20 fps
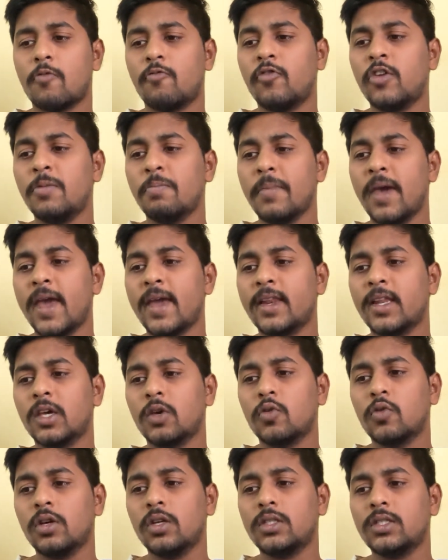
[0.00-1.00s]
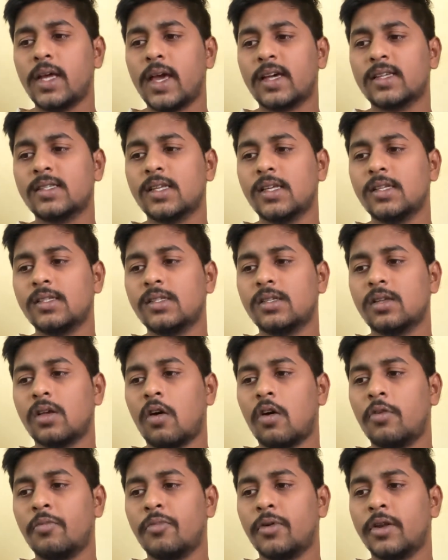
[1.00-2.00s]
We may request access
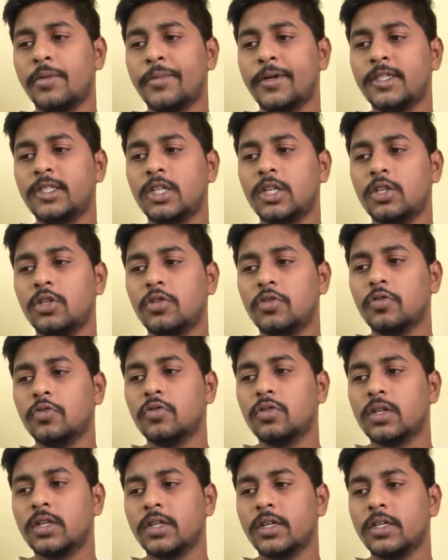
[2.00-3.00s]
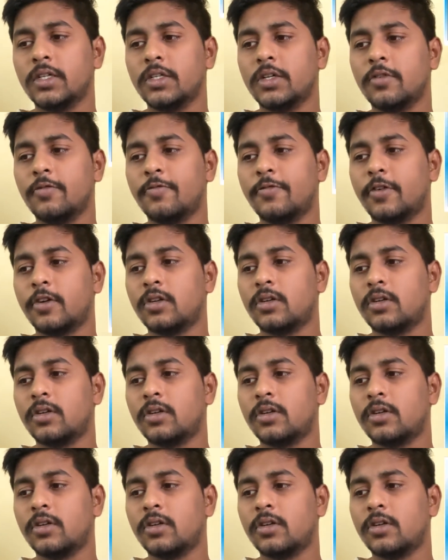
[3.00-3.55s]
or permission to creation